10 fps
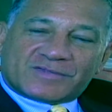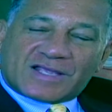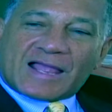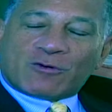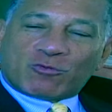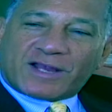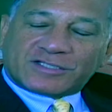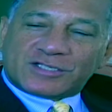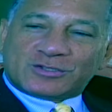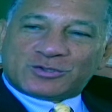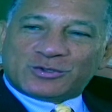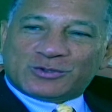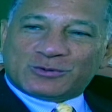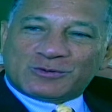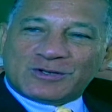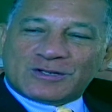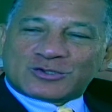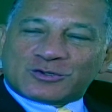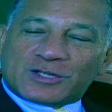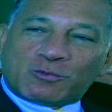directed to you,
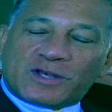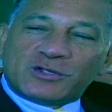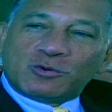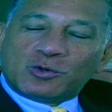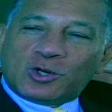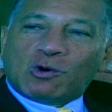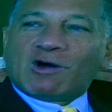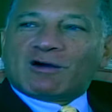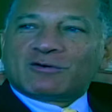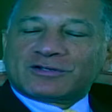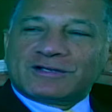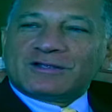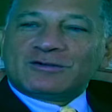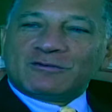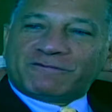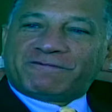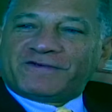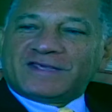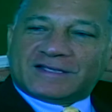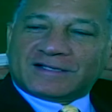so that when you go out, you
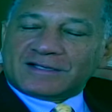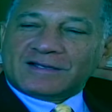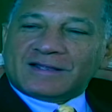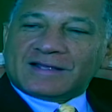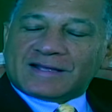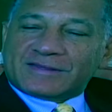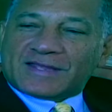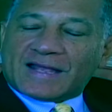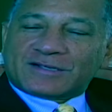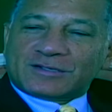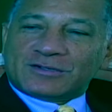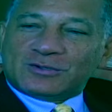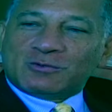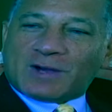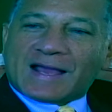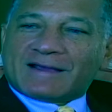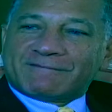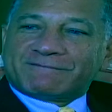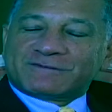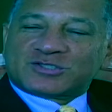feel that you
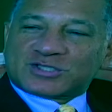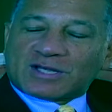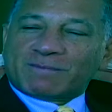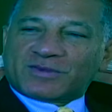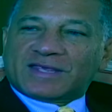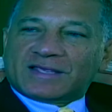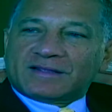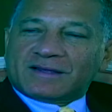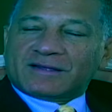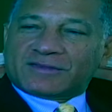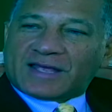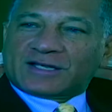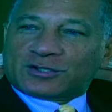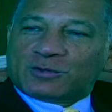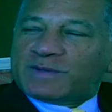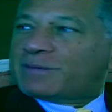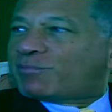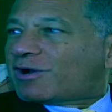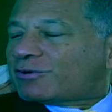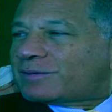have something that to be
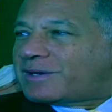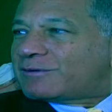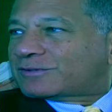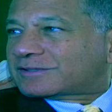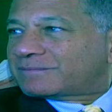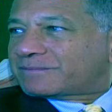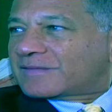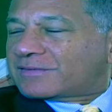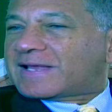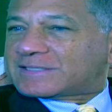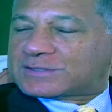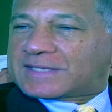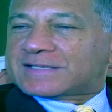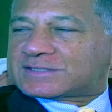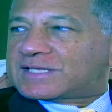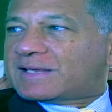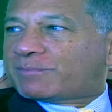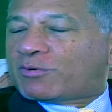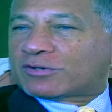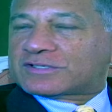proud about. That's the
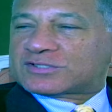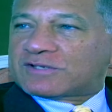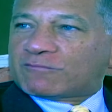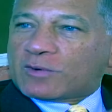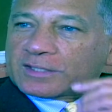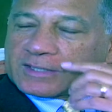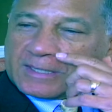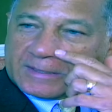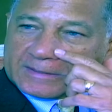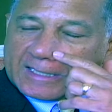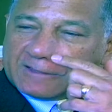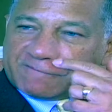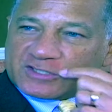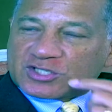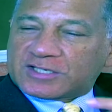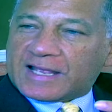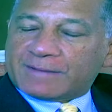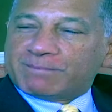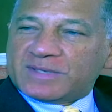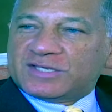importance of what television
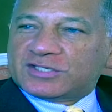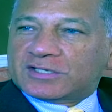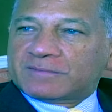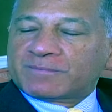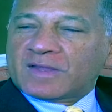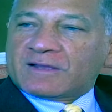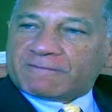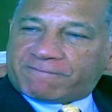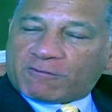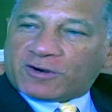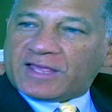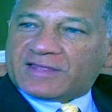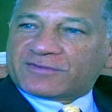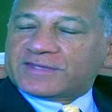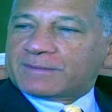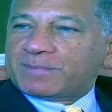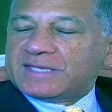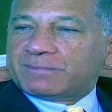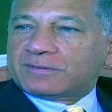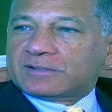and media for ethnic
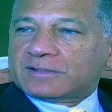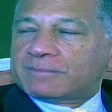people